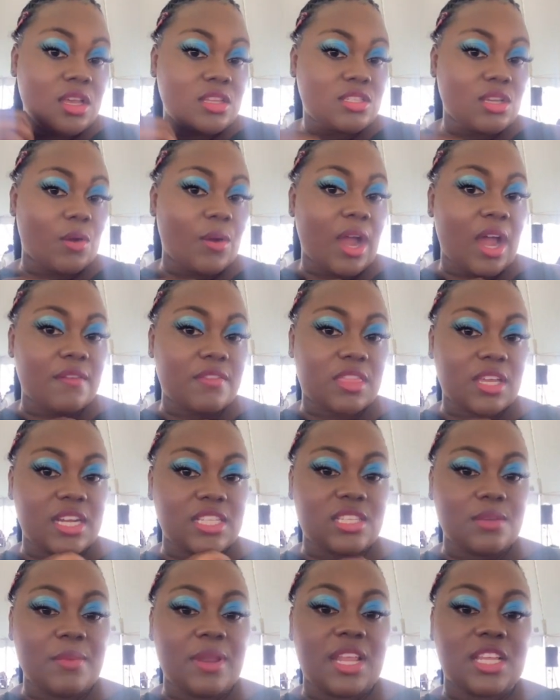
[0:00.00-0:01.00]
So we have
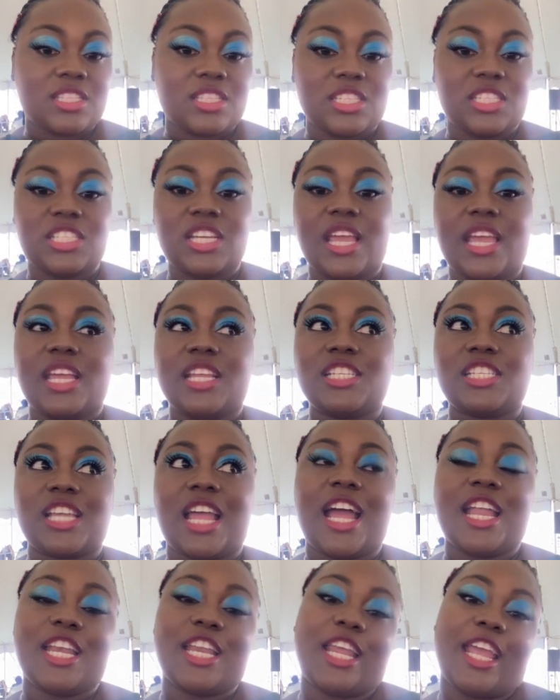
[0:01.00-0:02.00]
30 minutes to change
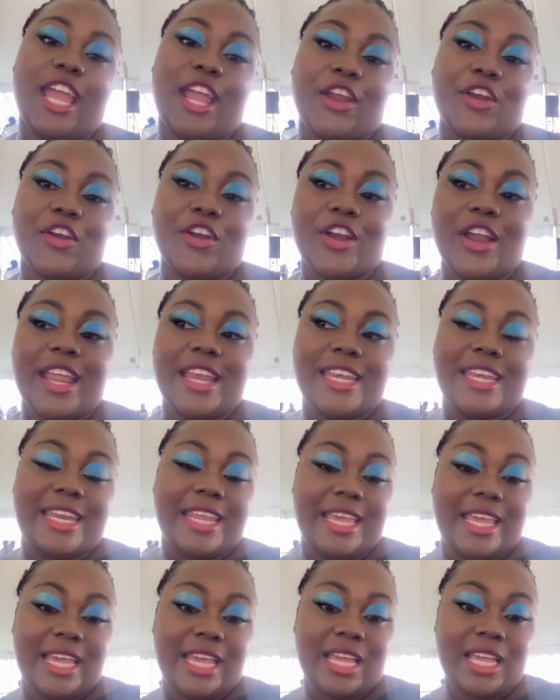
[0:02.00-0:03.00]
and get
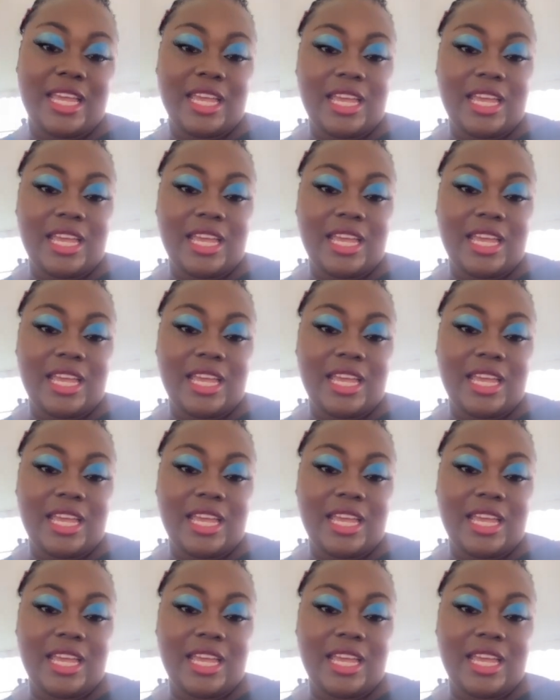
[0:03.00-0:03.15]
ready.